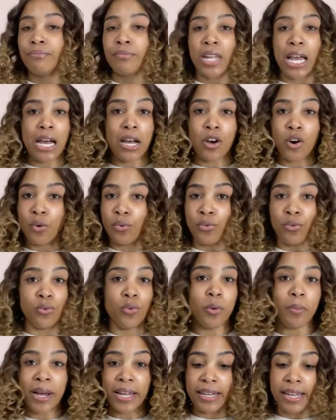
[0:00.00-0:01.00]
I go through
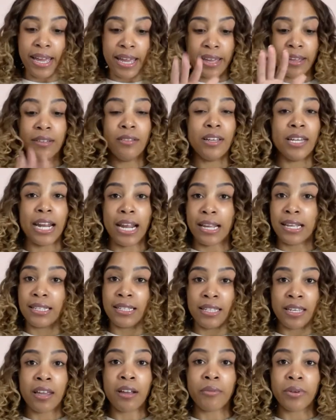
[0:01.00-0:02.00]
with my day and I can
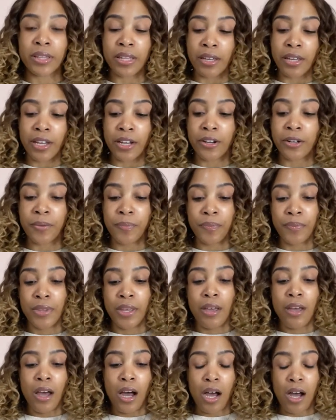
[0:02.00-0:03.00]
see everything here.
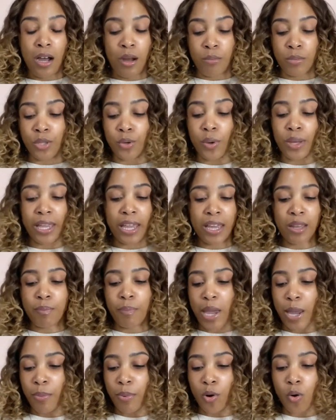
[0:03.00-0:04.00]
Um, so again,
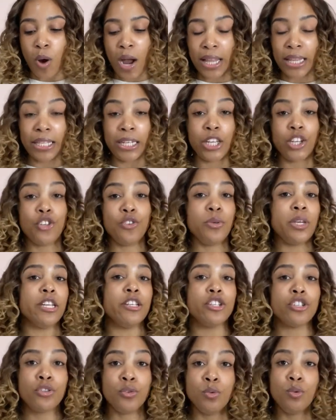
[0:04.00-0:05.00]
paper quality, you can
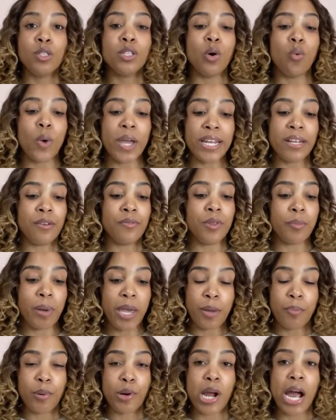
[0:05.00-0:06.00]
choose the weight of the
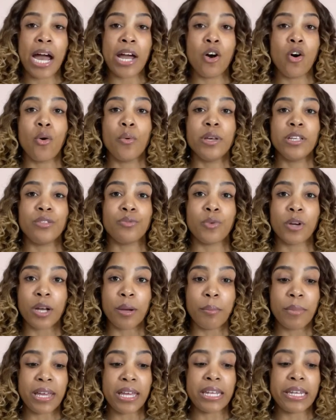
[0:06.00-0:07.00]
paper. I always
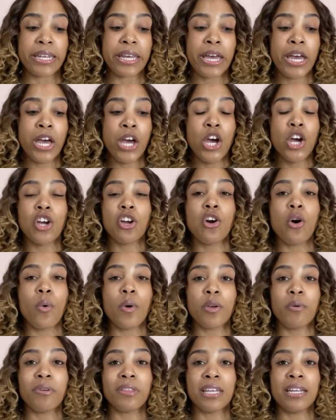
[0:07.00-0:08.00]
recommend
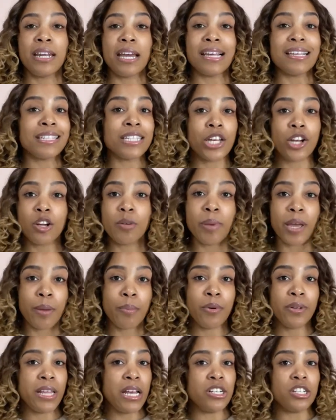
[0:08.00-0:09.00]
going with a nice thicker
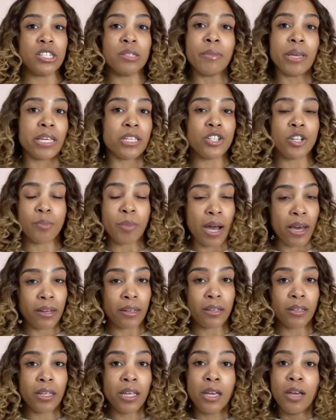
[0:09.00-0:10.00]
paper that just makes your
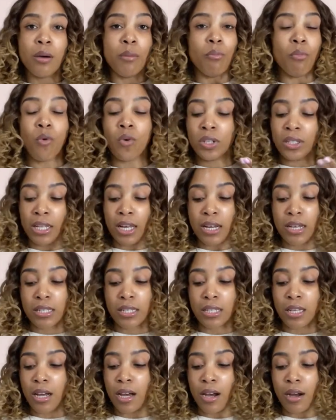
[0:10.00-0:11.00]
product more
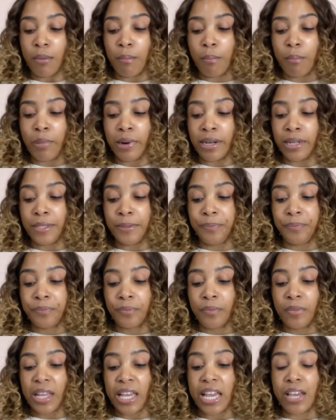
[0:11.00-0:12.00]
luxe. Um, but
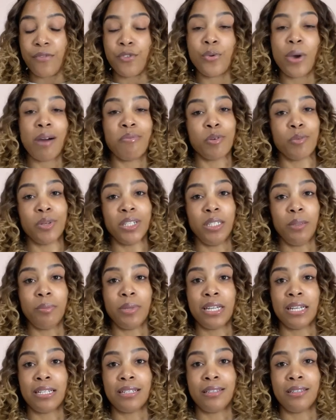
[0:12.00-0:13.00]
if you have a really
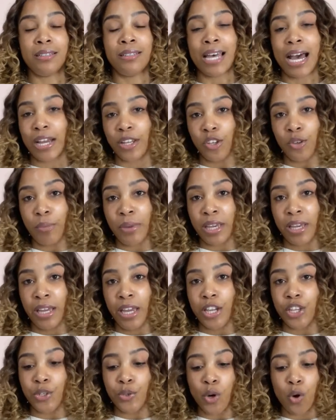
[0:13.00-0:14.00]
big document
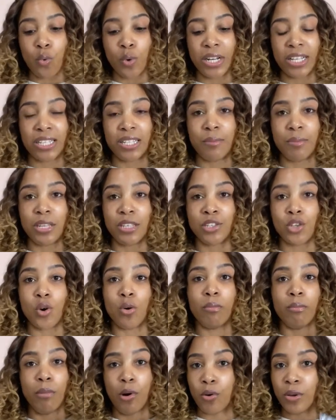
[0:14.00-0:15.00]
and you don't want it to be so
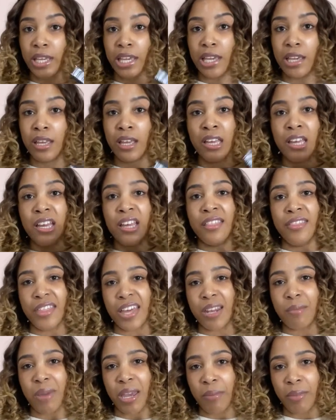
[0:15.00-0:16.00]
bulky,
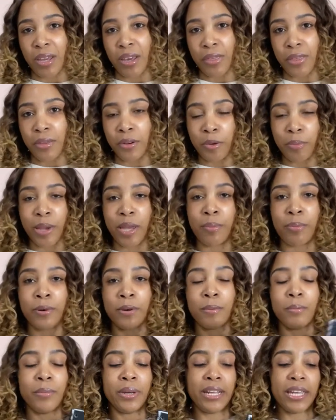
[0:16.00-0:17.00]
then maybe a thinner
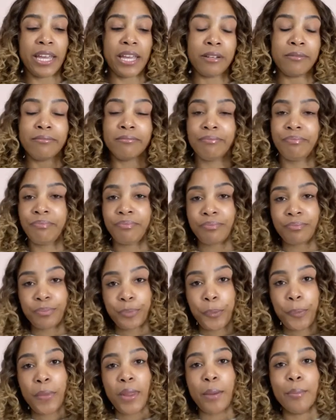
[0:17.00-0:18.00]
paper. But again,
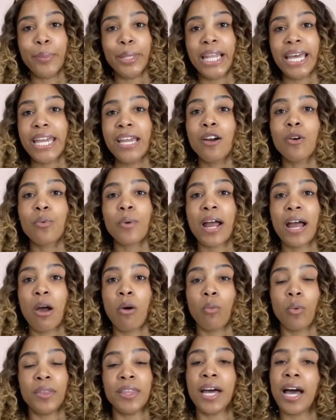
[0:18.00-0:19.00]
play
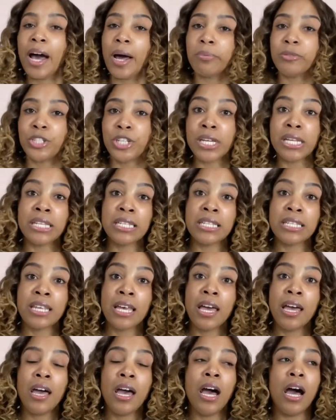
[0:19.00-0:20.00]
around with the options.
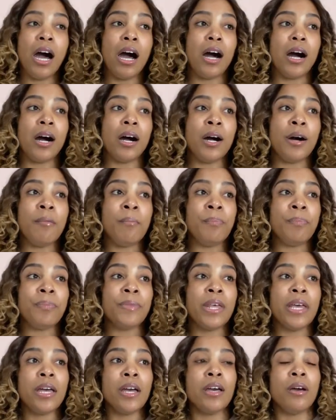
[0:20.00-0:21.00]
Um,
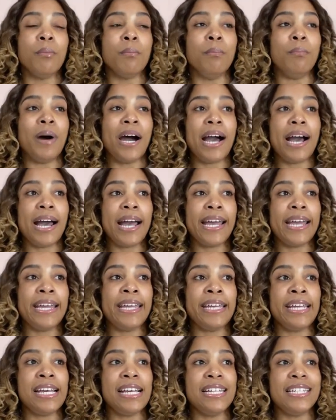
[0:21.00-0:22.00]

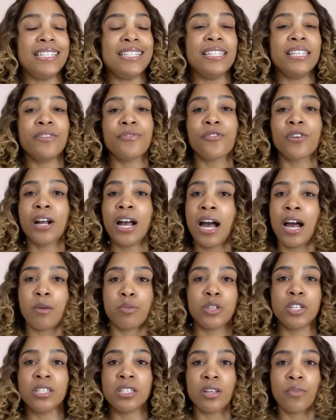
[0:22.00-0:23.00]
buy different
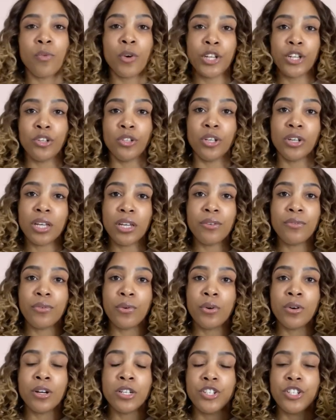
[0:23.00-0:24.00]
options of what you're looking
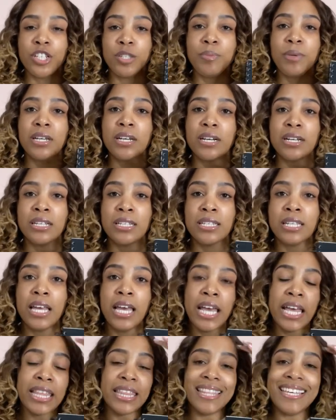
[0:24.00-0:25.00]
for, just because
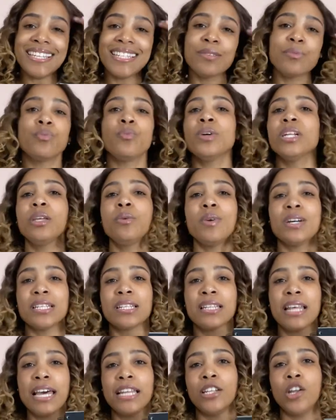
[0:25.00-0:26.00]
this really wasn't
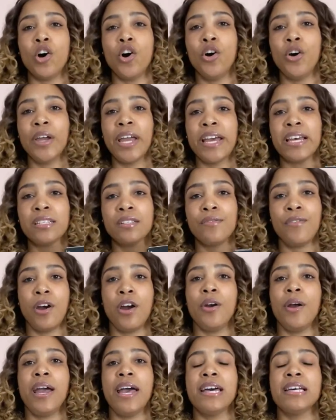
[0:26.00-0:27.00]
that long as
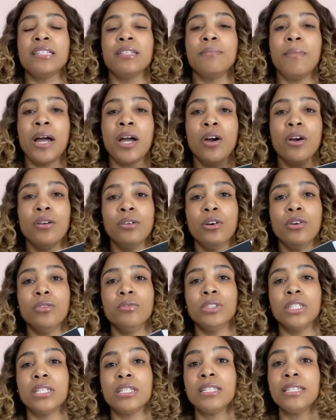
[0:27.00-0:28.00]
far as my
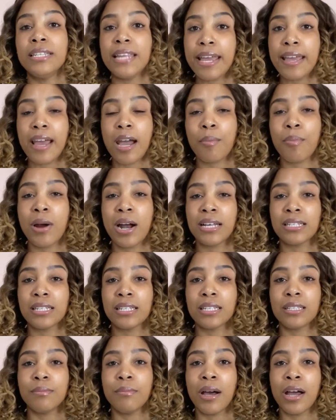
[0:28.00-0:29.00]
the date I
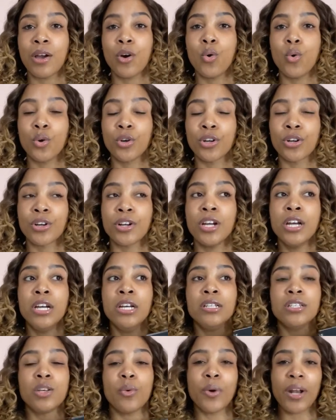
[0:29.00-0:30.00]
processed my order
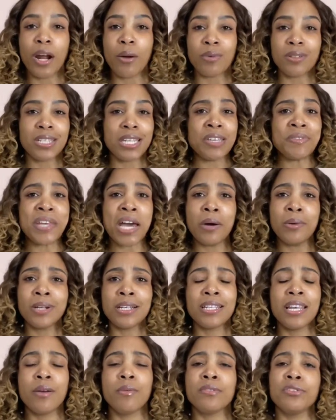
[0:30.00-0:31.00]
to when I received it. I want to
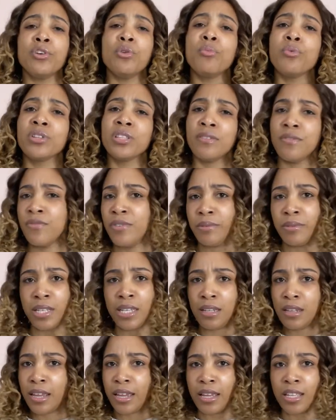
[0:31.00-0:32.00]
say it was no more than
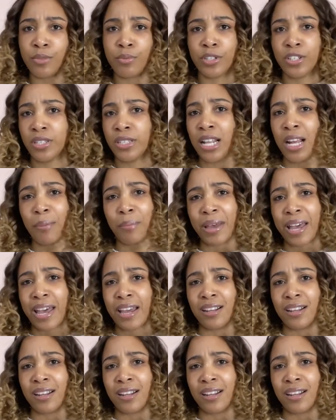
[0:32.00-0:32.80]
fifteen days, which is not bad,